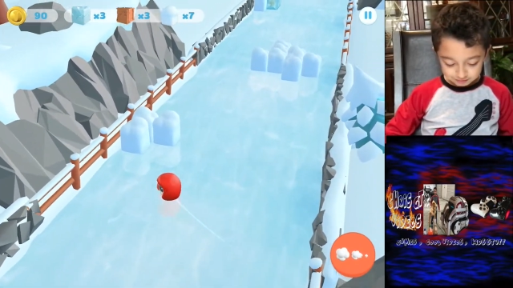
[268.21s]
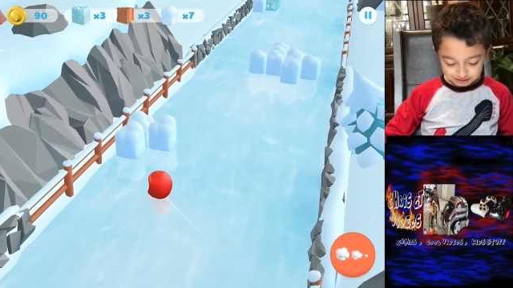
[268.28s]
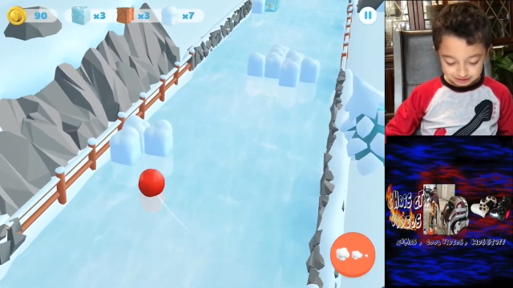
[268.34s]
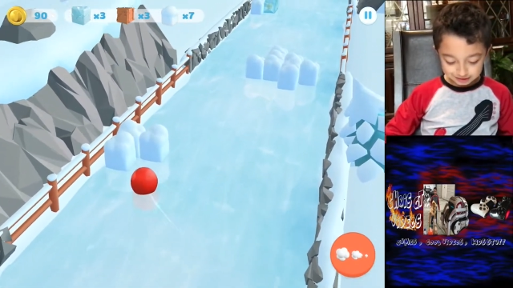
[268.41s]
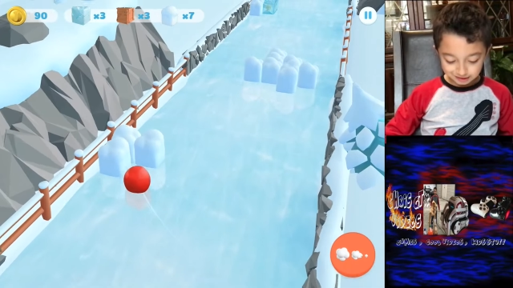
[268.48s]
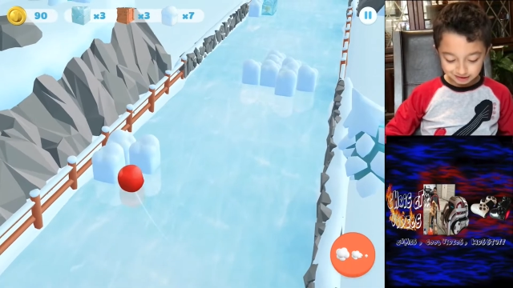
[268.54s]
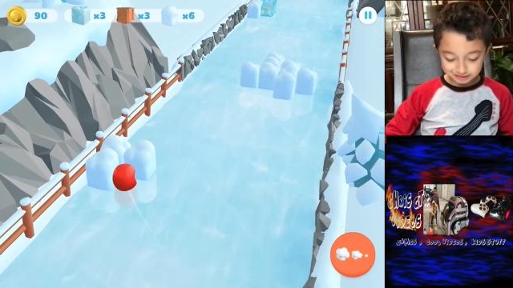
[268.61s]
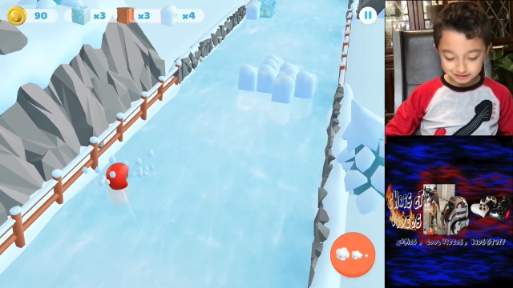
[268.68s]

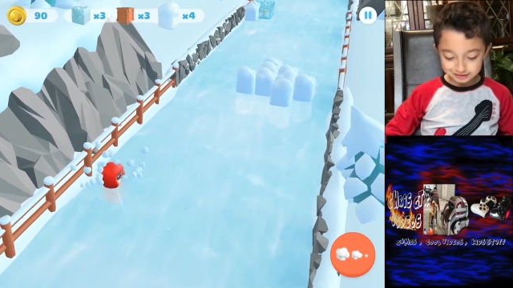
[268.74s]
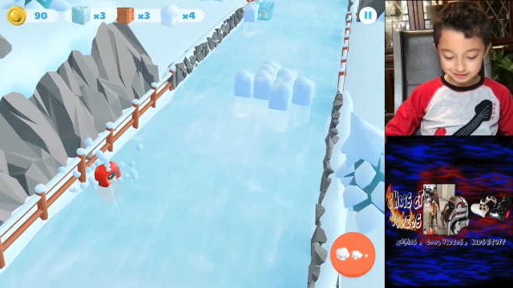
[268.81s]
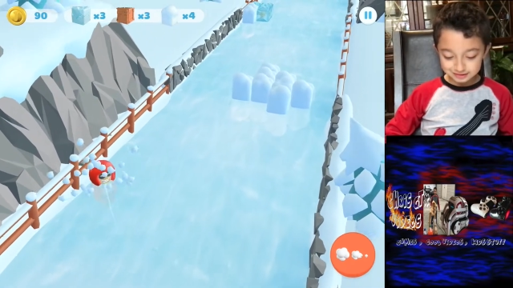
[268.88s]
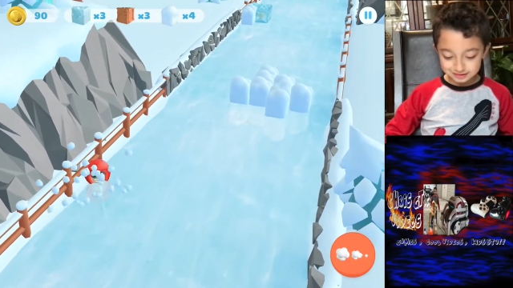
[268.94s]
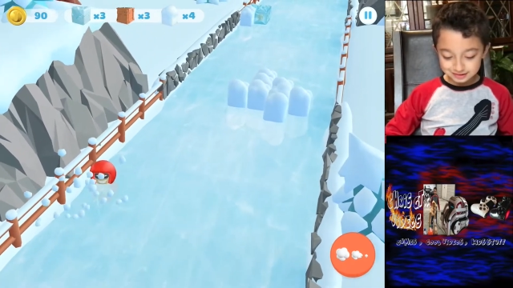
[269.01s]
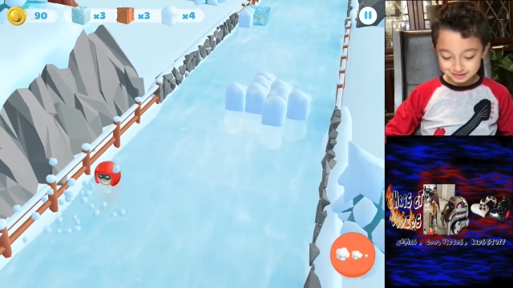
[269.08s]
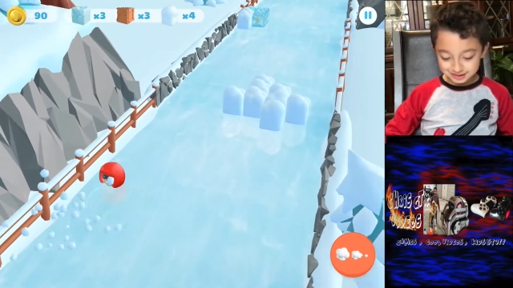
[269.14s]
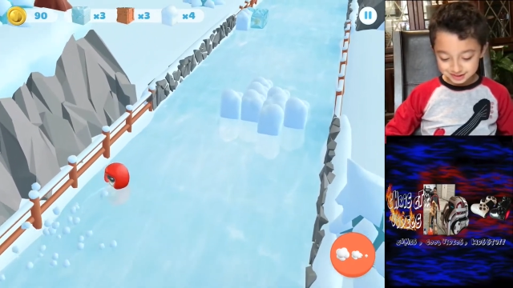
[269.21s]
Why
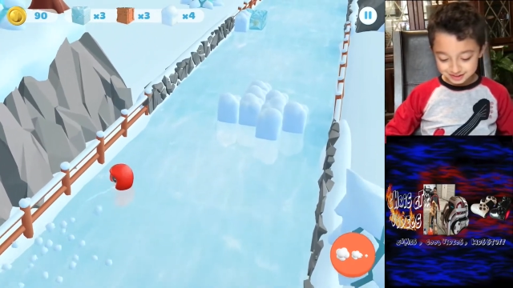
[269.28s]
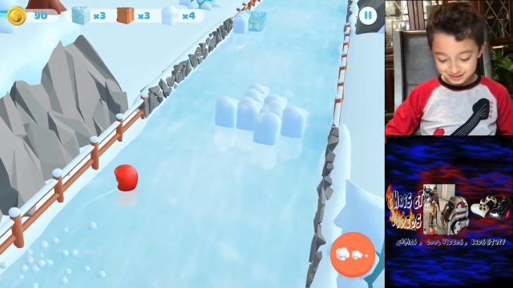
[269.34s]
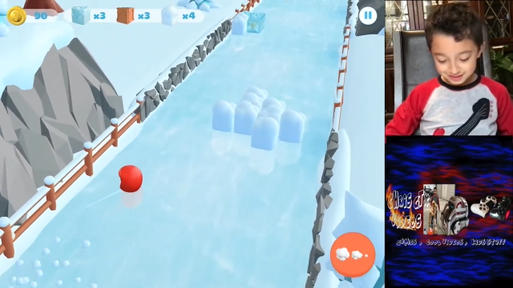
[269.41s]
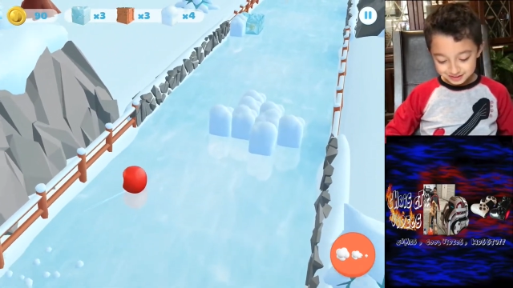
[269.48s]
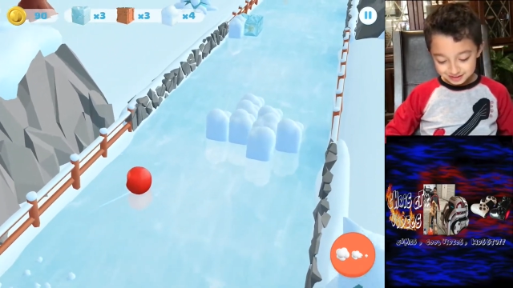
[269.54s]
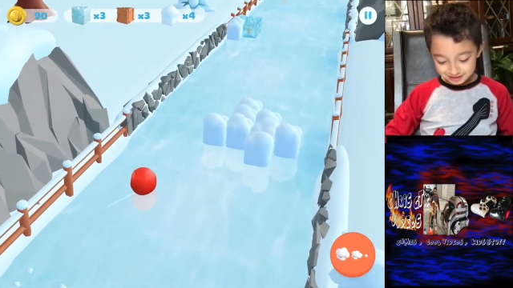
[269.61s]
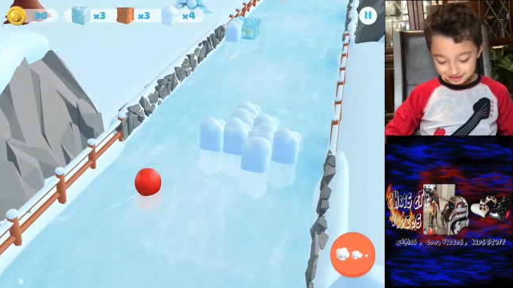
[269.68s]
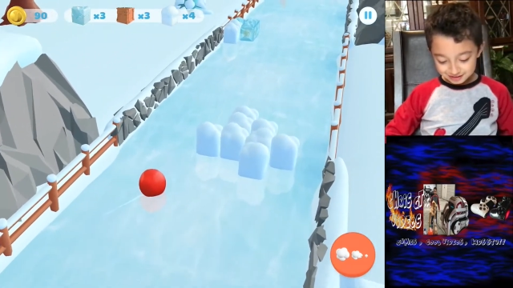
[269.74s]

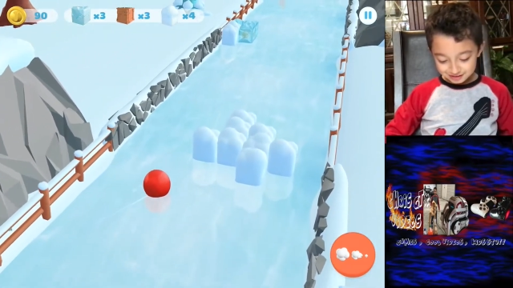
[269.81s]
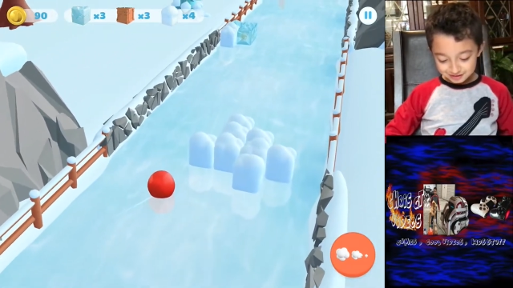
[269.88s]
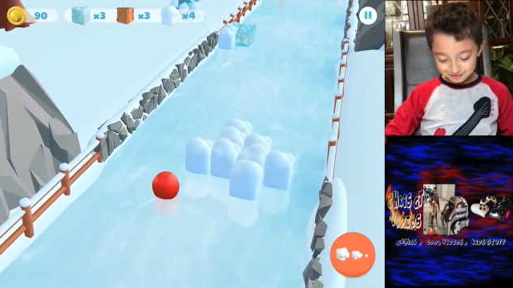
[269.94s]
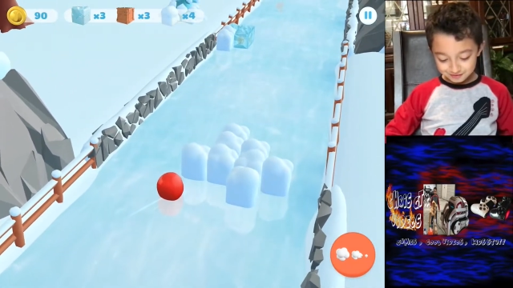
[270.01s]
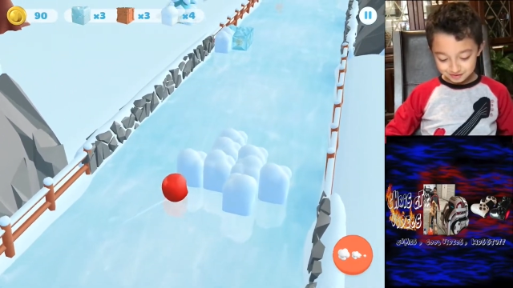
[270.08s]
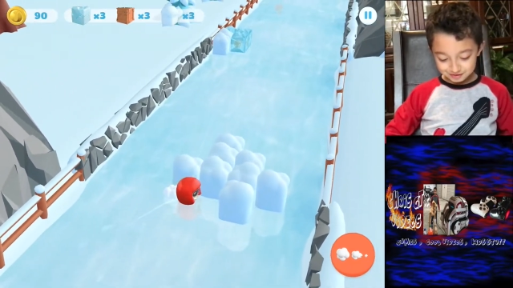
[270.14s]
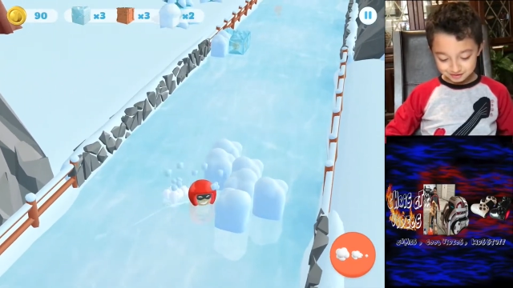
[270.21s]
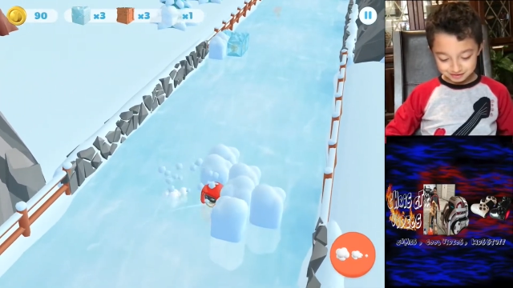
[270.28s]

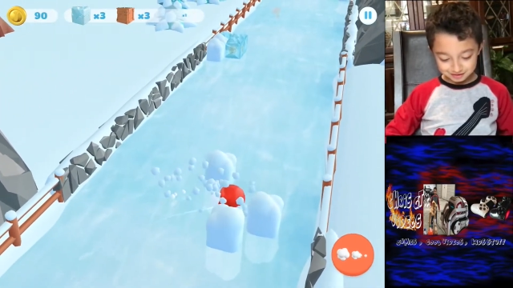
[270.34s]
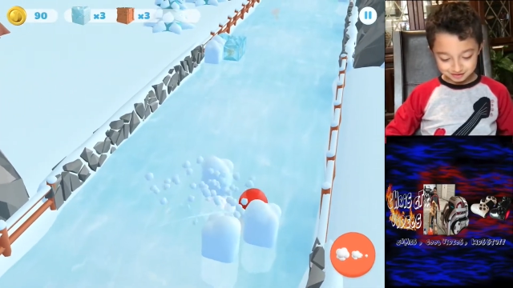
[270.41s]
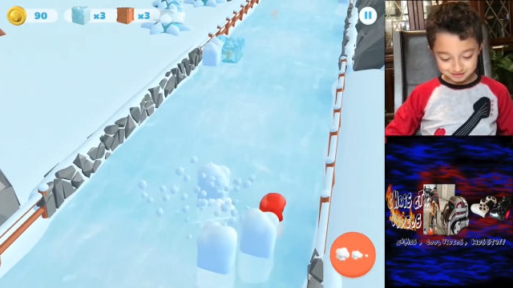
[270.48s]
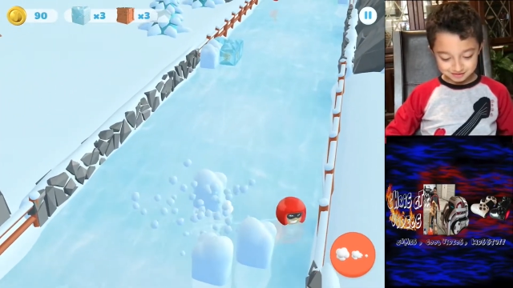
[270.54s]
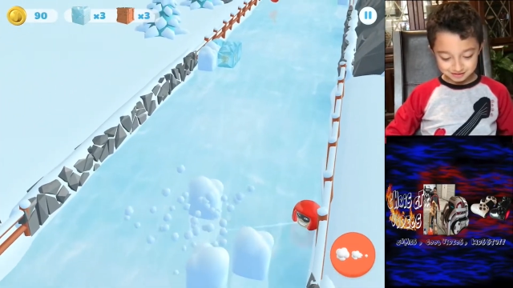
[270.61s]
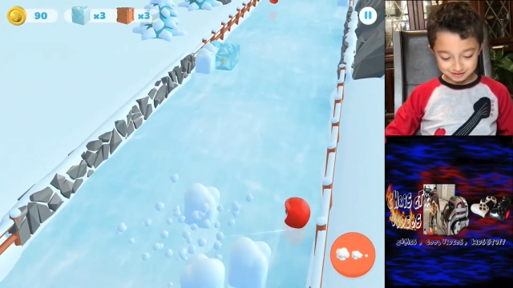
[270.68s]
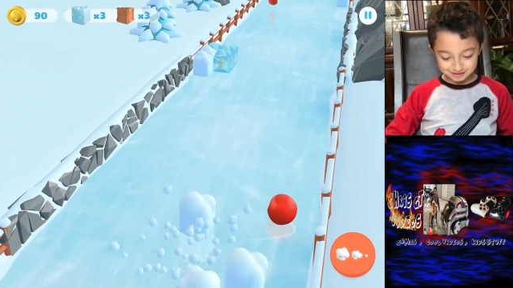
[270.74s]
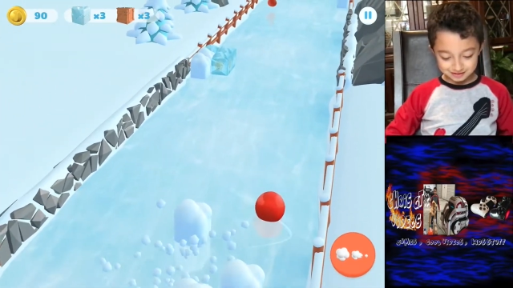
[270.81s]
did I
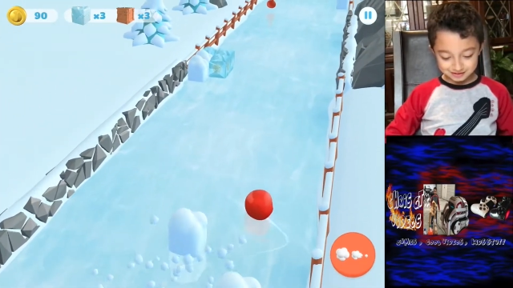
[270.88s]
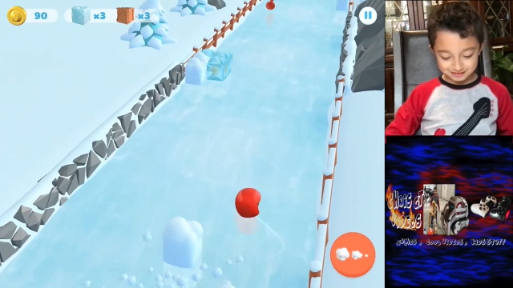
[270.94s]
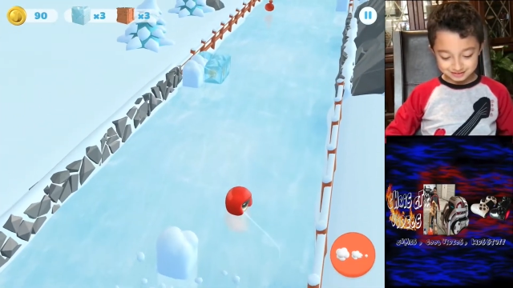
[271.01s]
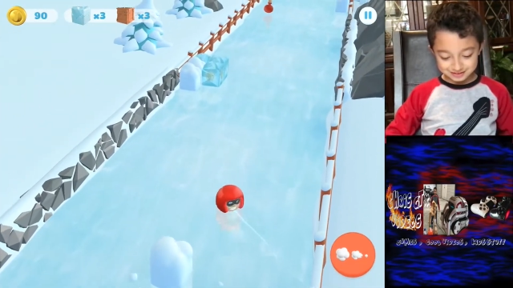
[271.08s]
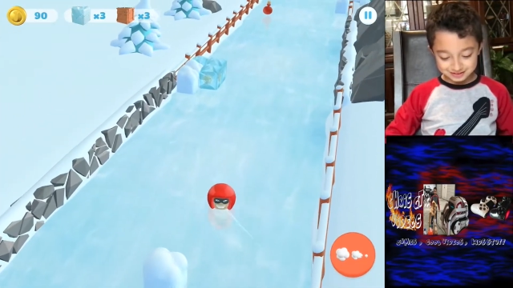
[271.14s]
say that?